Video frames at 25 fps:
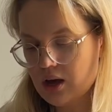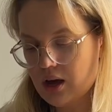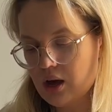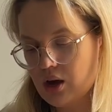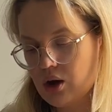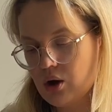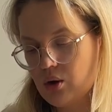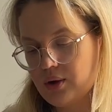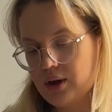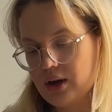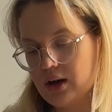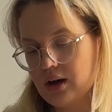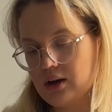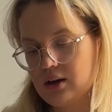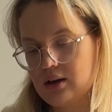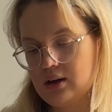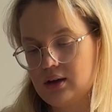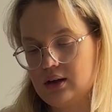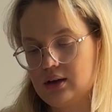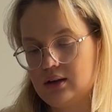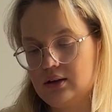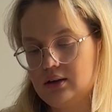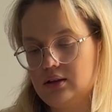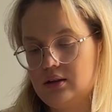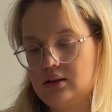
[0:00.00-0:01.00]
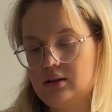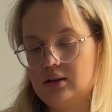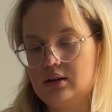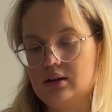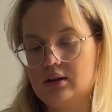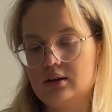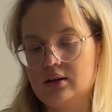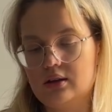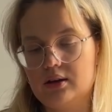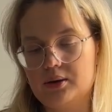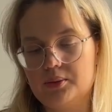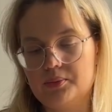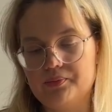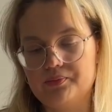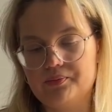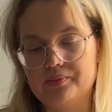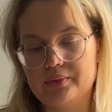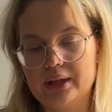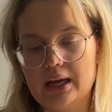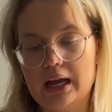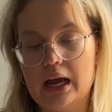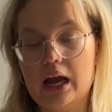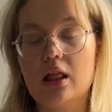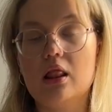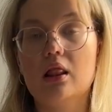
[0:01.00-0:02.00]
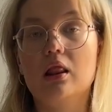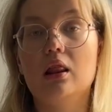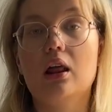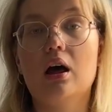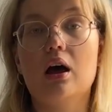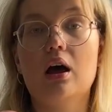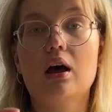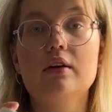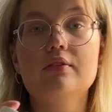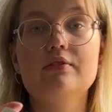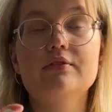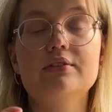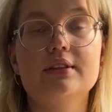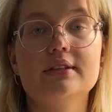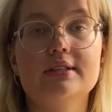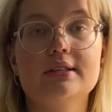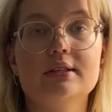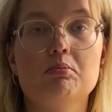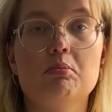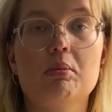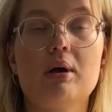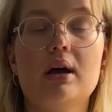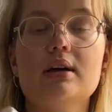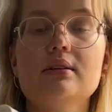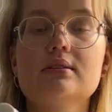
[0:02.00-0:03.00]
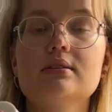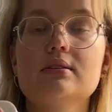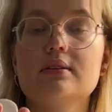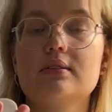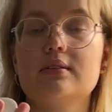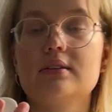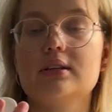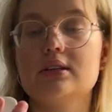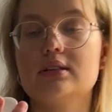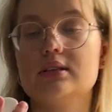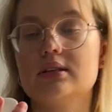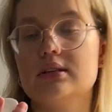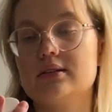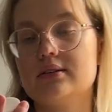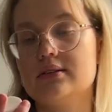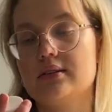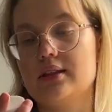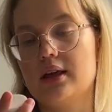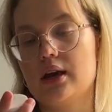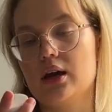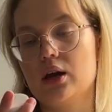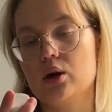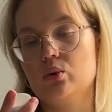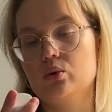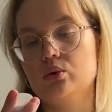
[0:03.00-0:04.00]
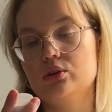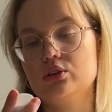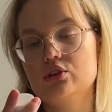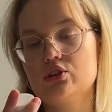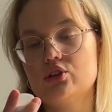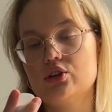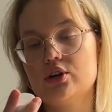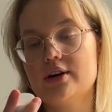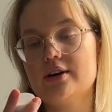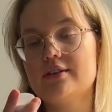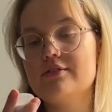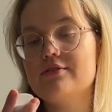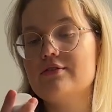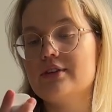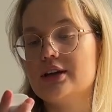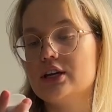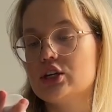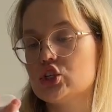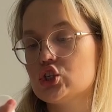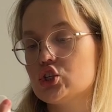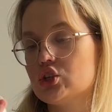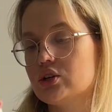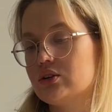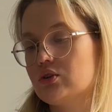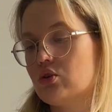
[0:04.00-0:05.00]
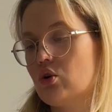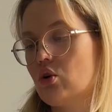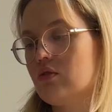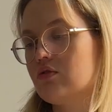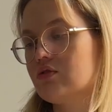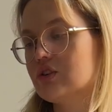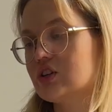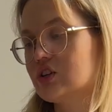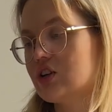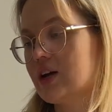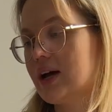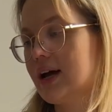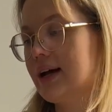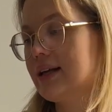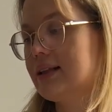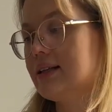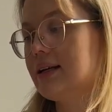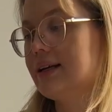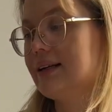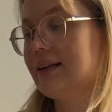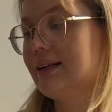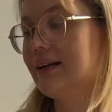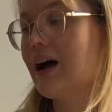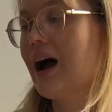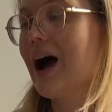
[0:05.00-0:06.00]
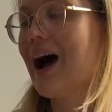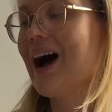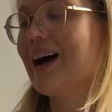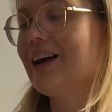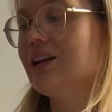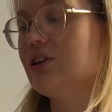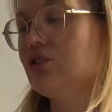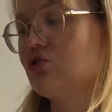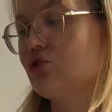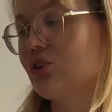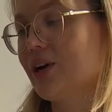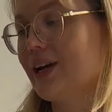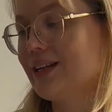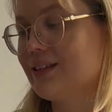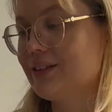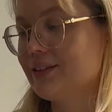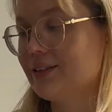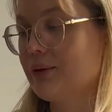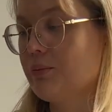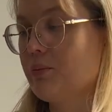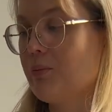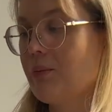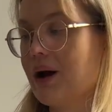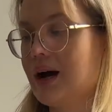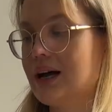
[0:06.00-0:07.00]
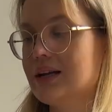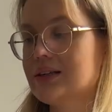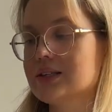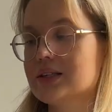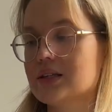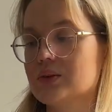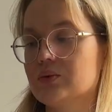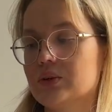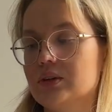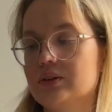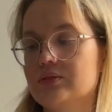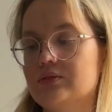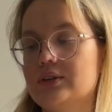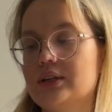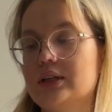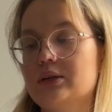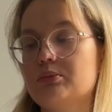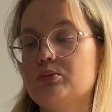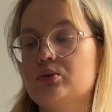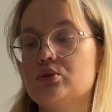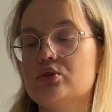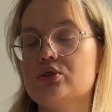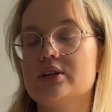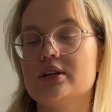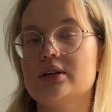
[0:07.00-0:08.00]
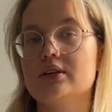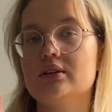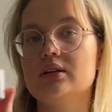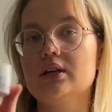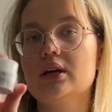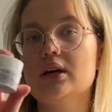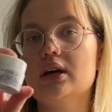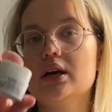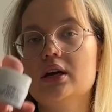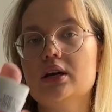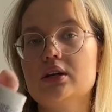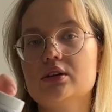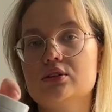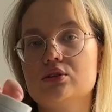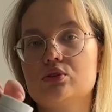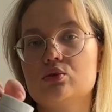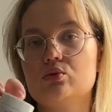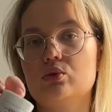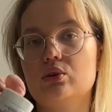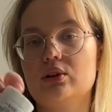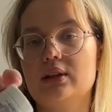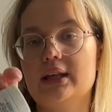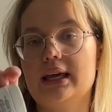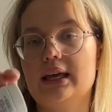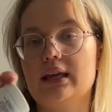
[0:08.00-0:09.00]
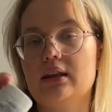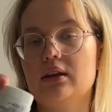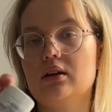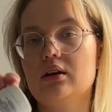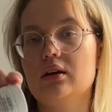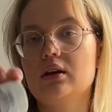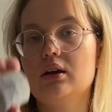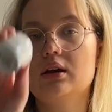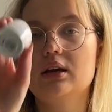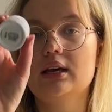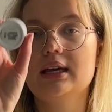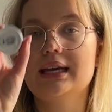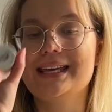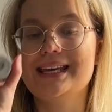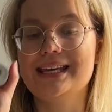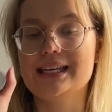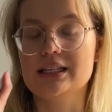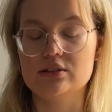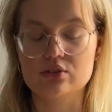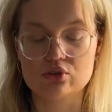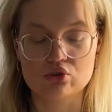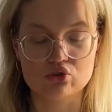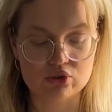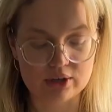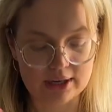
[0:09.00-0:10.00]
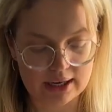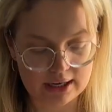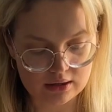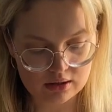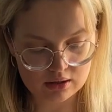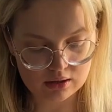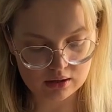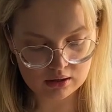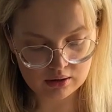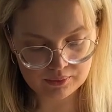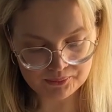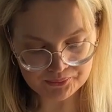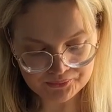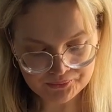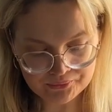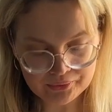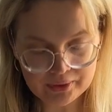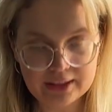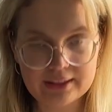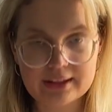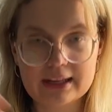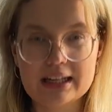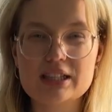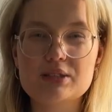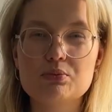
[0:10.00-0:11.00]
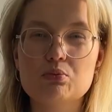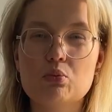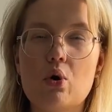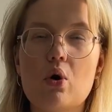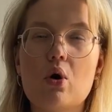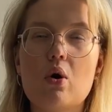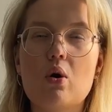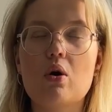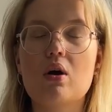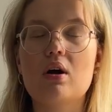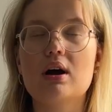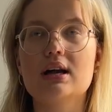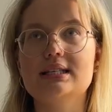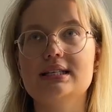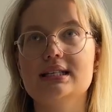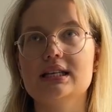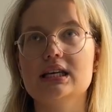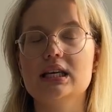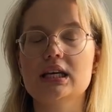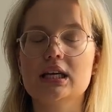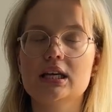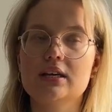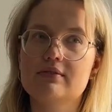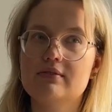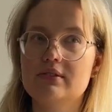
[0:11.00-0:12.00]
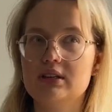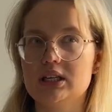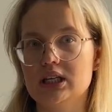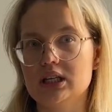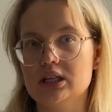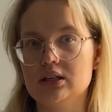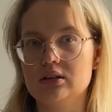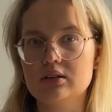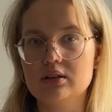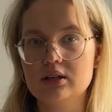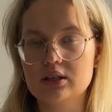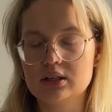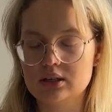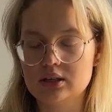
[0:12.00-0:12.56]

Oh yeah, and I love this mask. This is the Ultra Facial Overnight Hydrating Mask with 10% squalane. It's great. That's more as an evening.